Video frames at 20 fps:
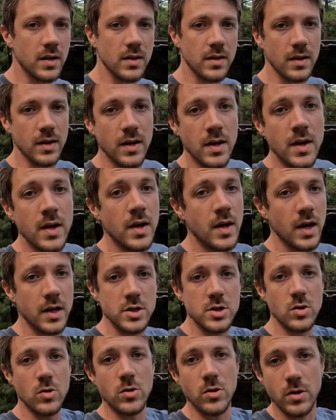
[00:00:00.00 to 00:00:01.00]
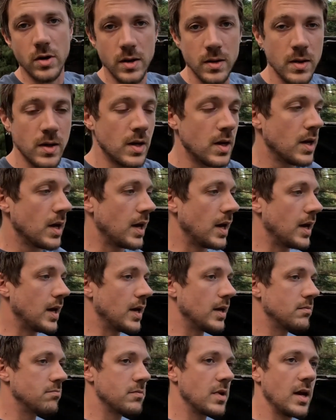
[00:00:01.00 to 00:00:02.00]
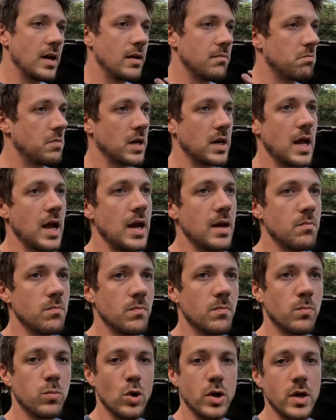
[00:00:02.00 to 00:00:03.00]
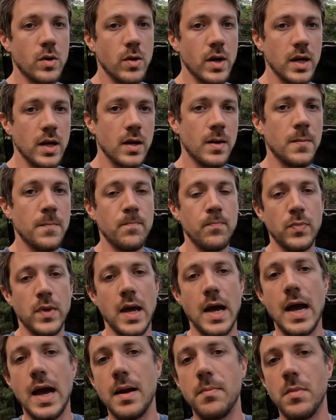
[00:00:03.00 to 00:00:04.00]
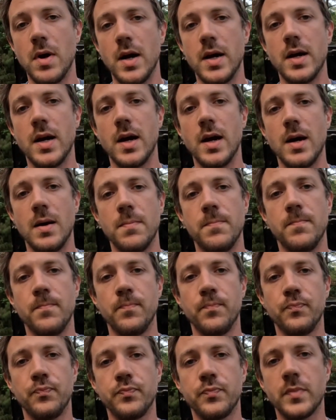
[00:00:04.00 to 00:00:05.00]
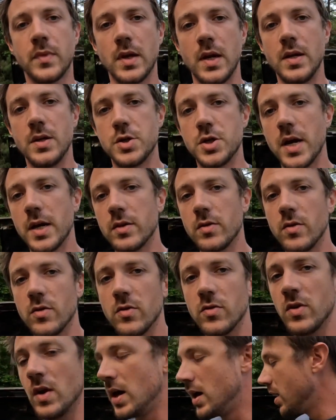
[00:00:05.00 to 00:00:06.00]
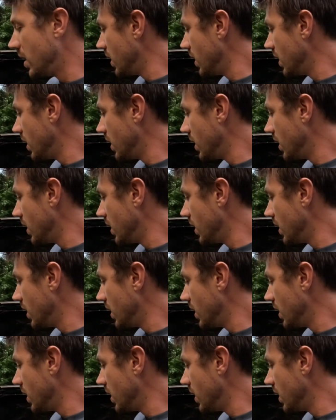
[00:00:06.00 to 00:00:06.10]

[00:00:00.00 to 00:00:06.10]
anything. I just ordered it, and it came pretty quick. I had my injectors